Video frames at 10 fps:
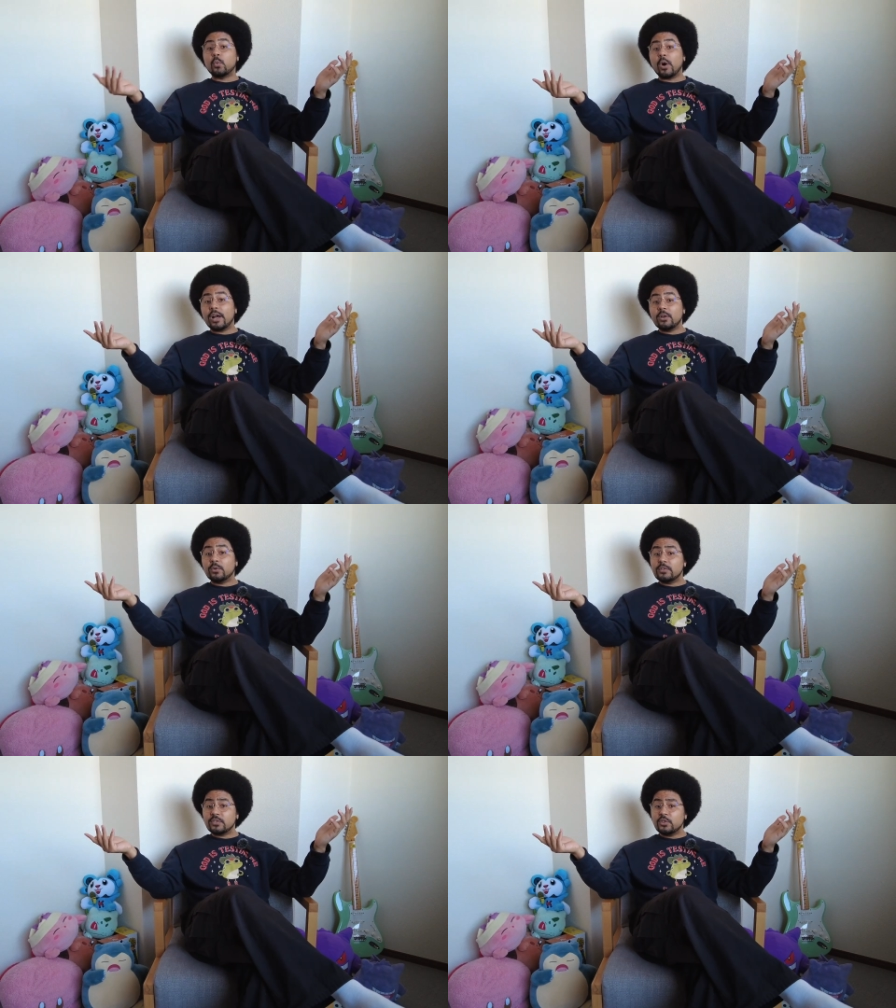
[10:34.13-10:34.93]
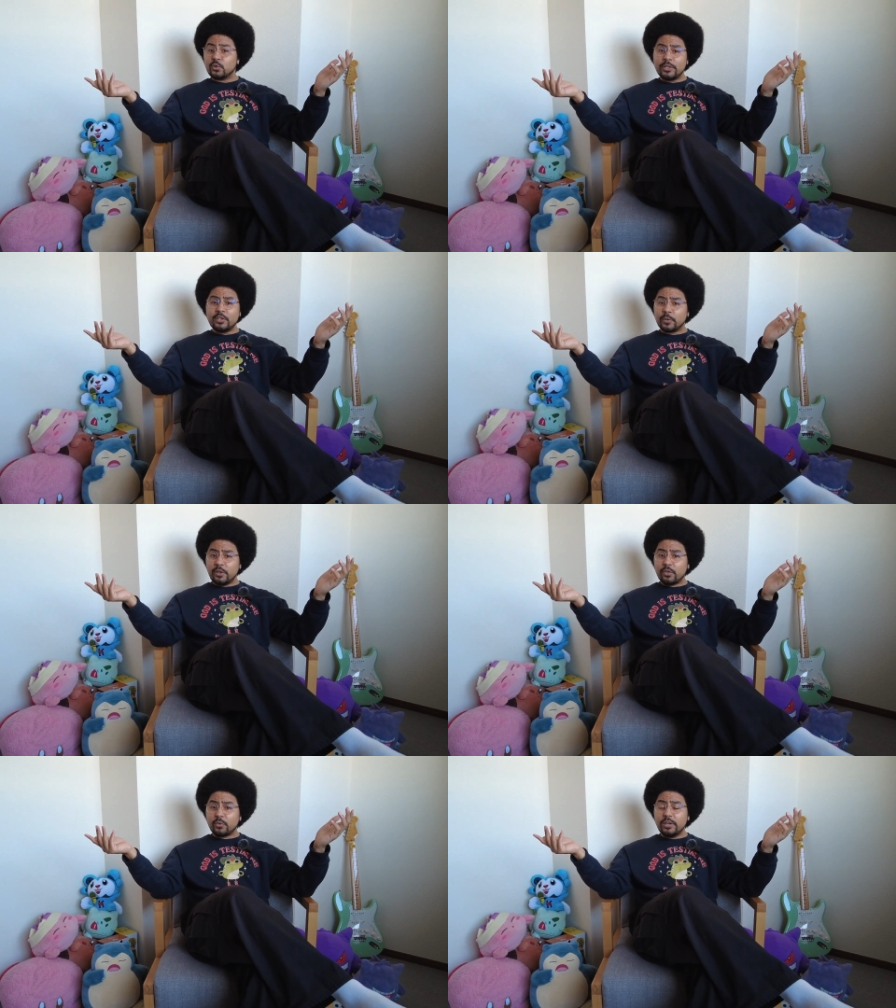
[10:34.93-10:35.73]
Why also
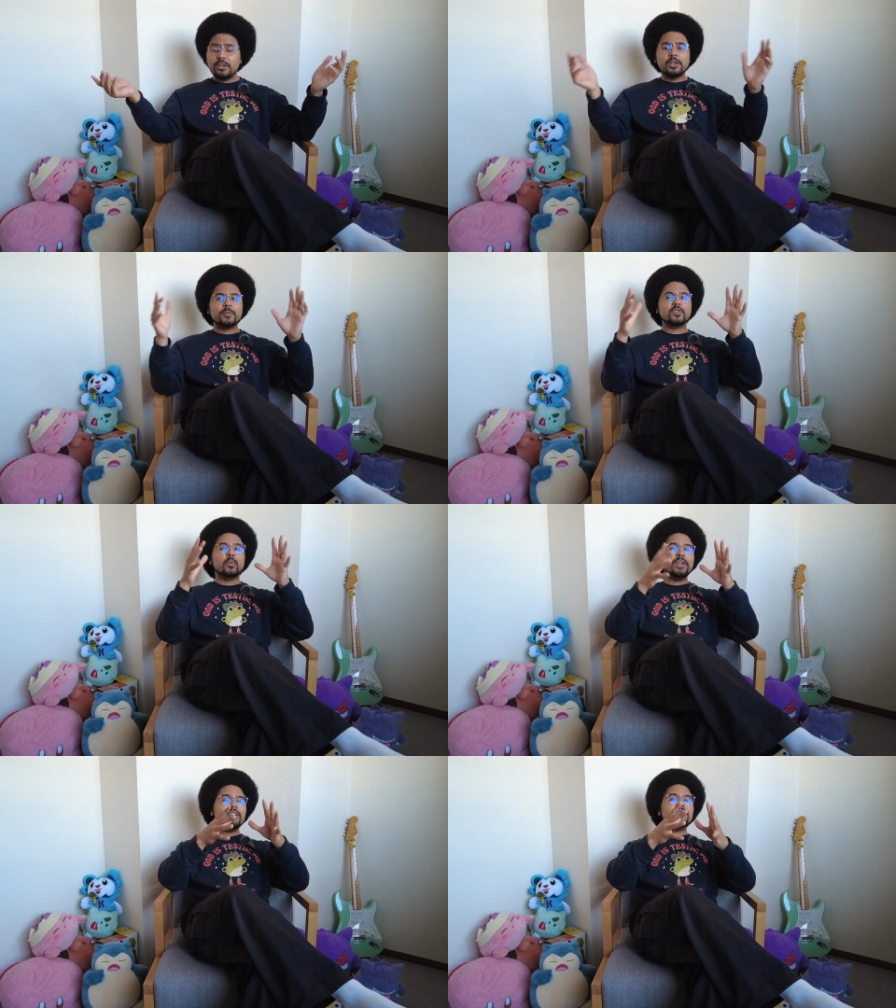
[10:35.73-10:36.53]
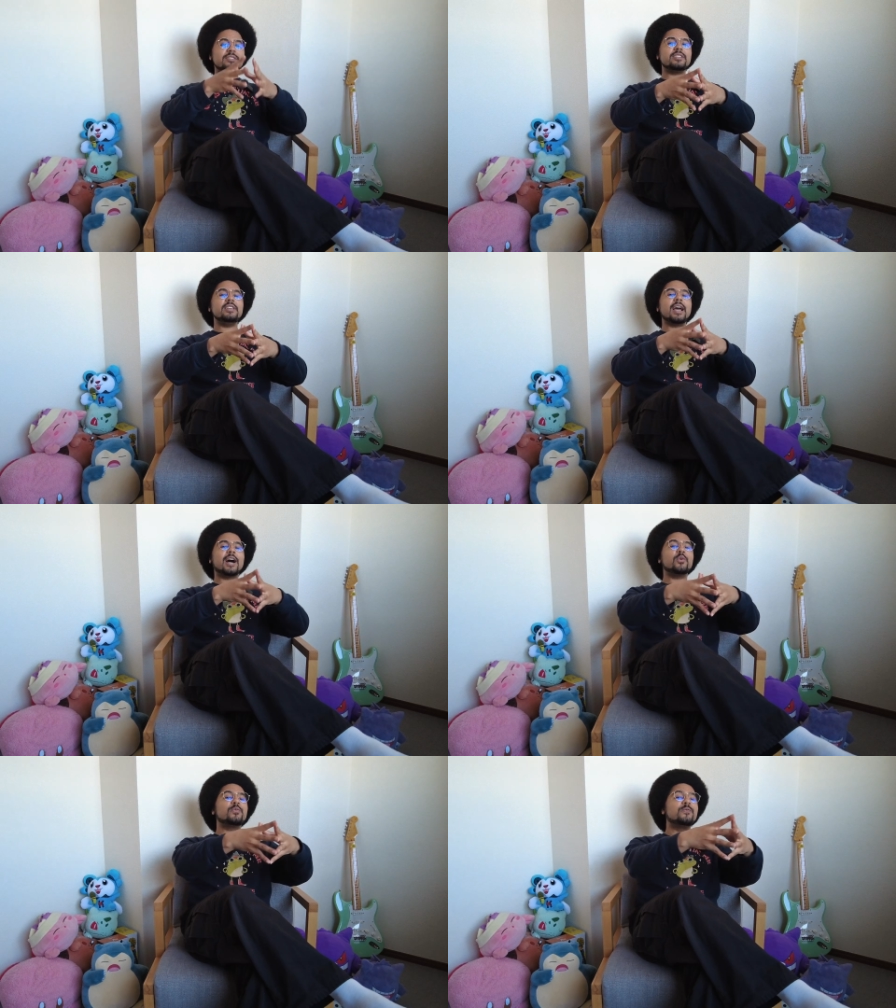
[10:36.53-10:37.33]
2023? So we can see
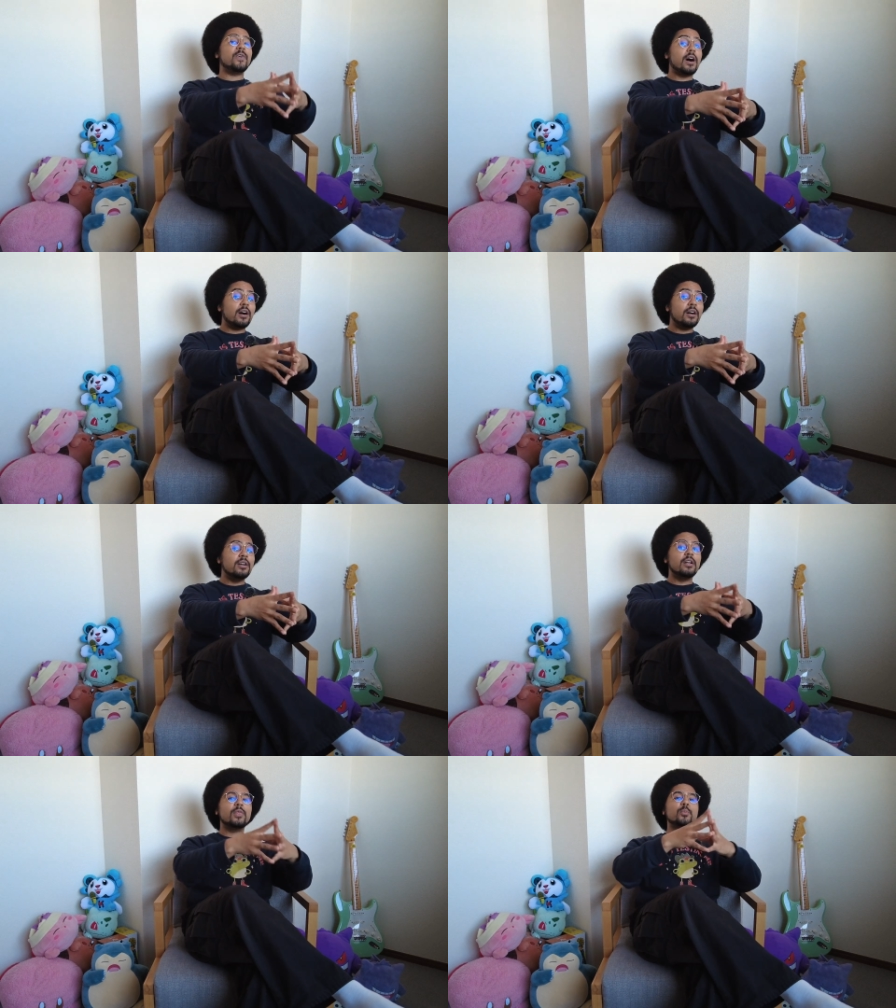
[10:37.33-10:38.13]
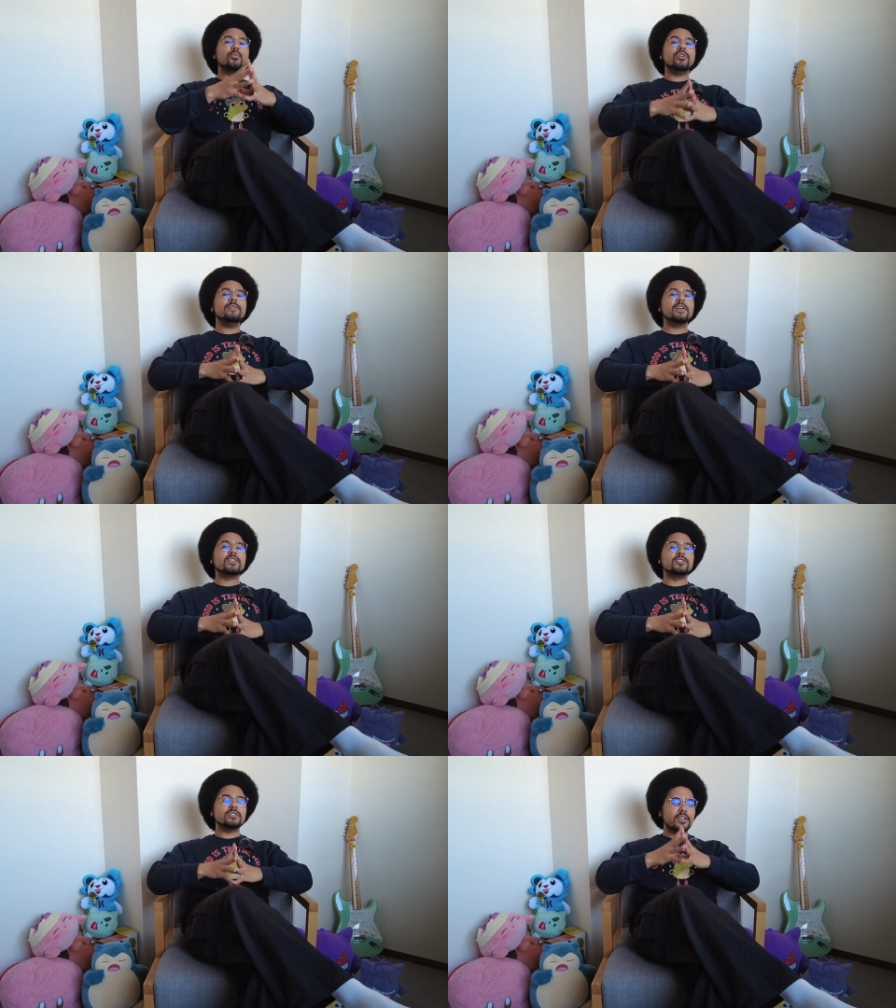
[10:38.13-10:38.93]
how far the
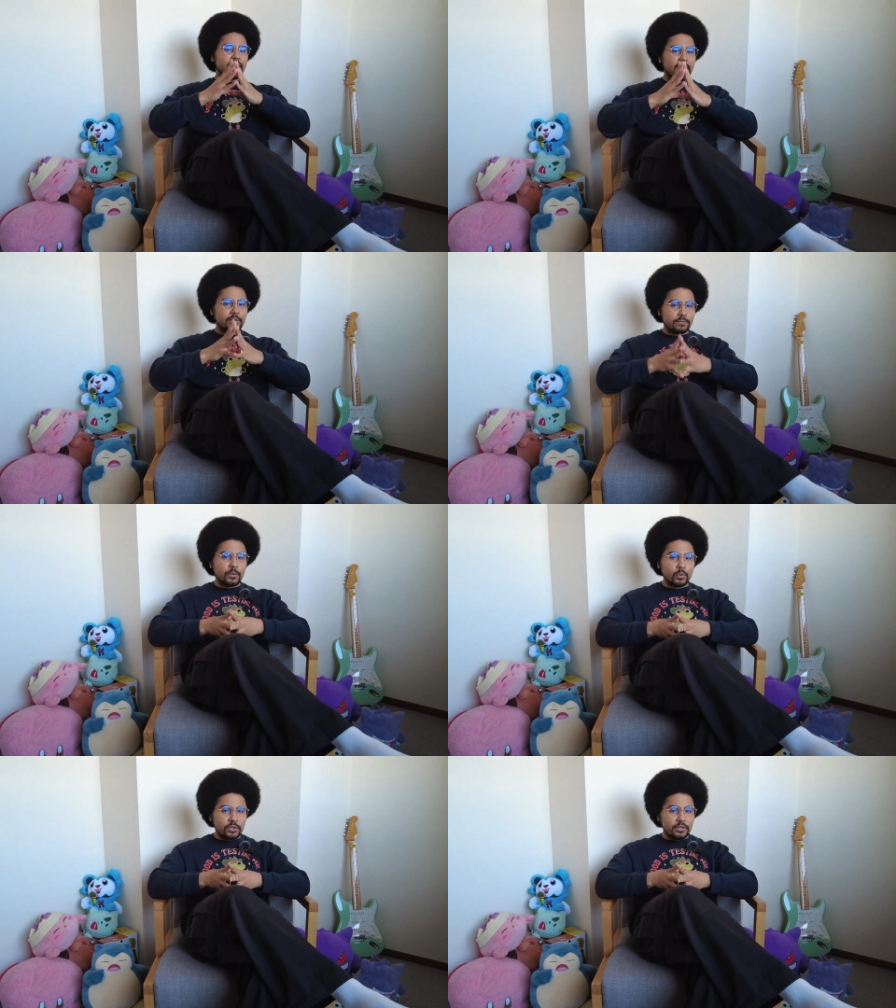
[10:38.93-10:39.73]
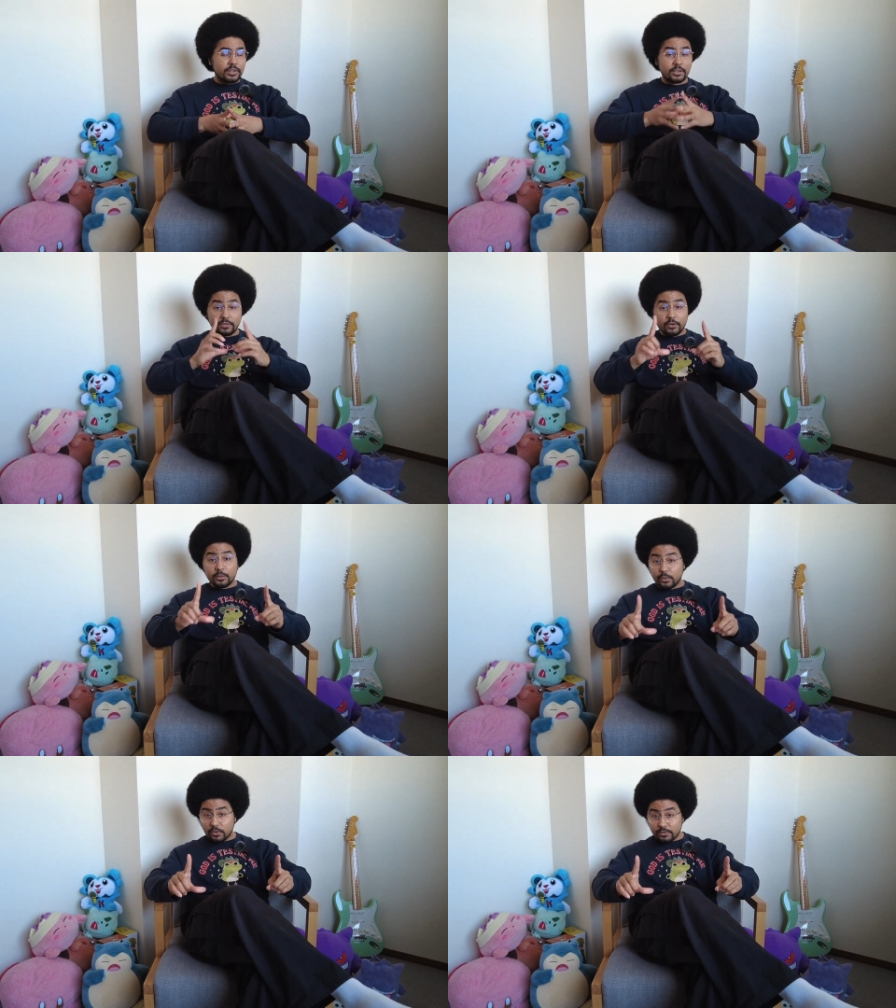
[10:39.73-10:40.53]
prefectures have fallen. That's very
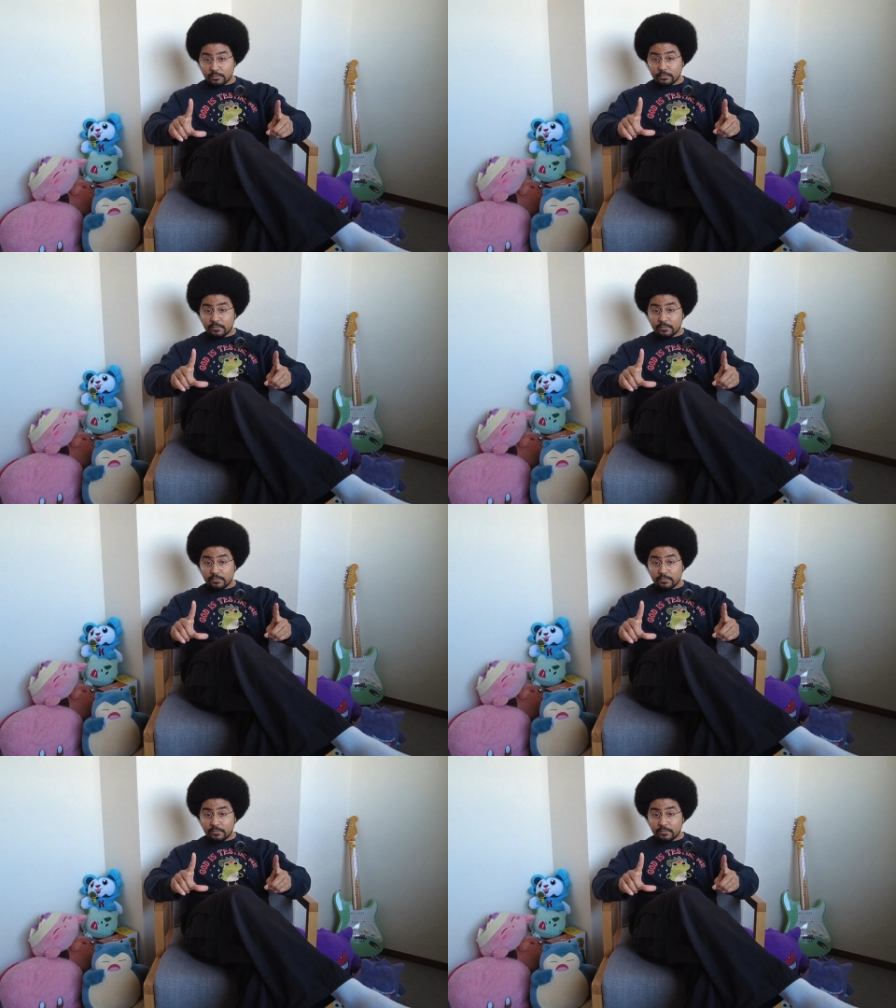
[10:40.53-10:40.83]
important.